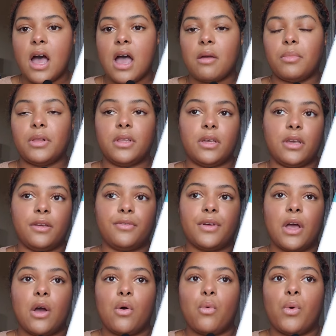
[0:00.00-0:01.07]
I believe,
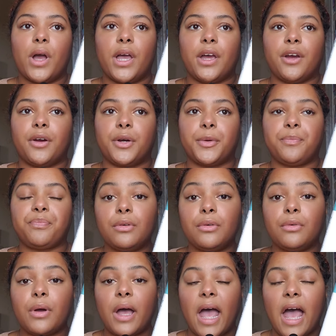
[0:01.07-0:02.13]
where
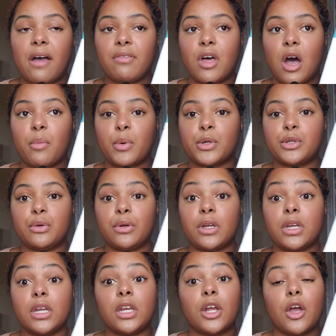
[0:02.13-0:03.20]
you have the
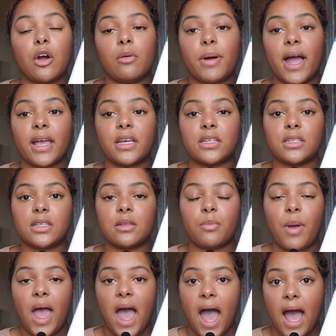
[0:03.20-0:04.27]
opportunity to go back into the
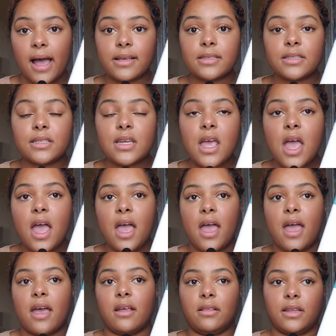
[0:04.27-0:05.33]
past
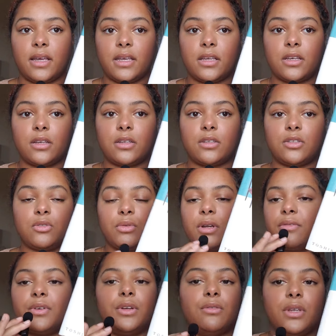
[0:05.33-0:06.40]
and like do
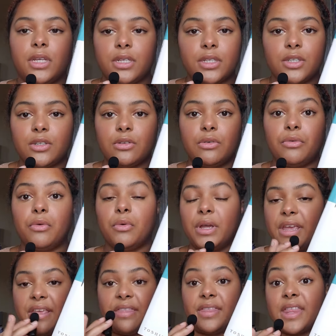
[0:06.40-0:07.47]
whatever you need to do
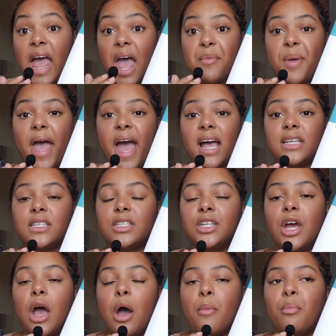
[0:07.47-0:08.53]
in that past,